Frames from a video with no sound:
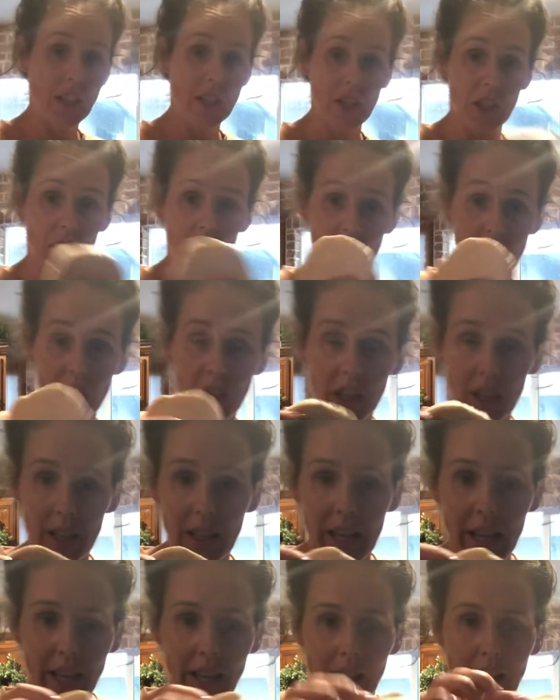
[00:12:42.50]
to cook
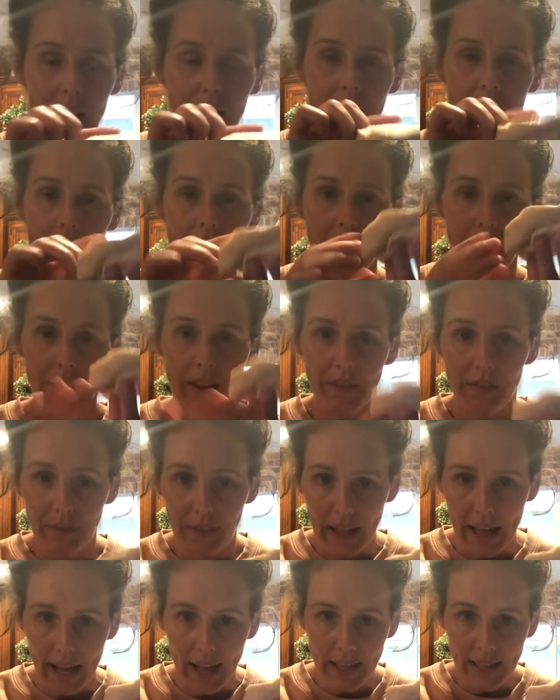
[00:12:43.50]
like
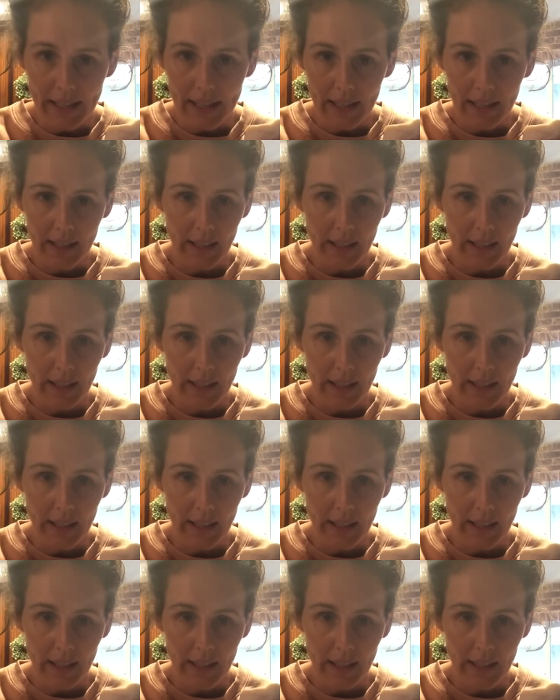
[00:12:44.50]
flat.